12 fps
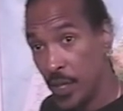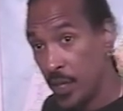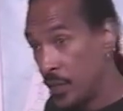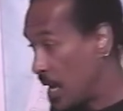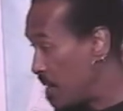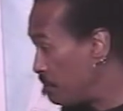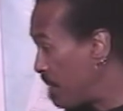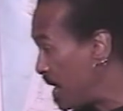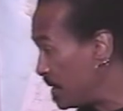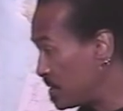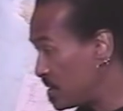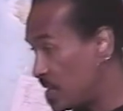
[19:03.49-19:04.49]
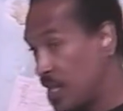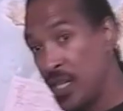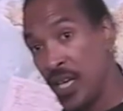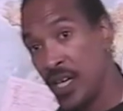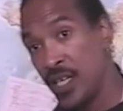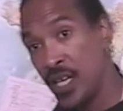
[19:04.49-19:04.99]
that balanced the
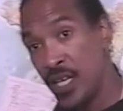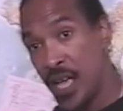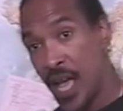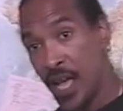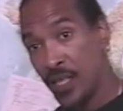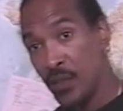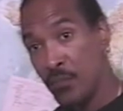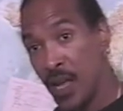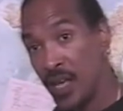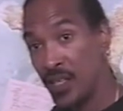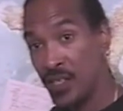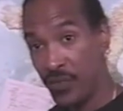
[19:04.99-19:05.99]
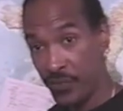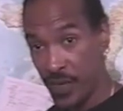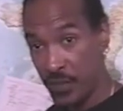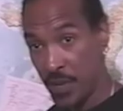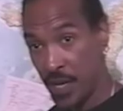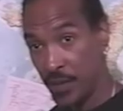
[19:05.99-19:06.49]
yin and the yang, the male and the
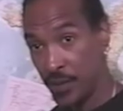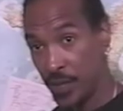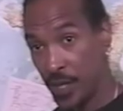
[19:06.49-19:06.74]
female,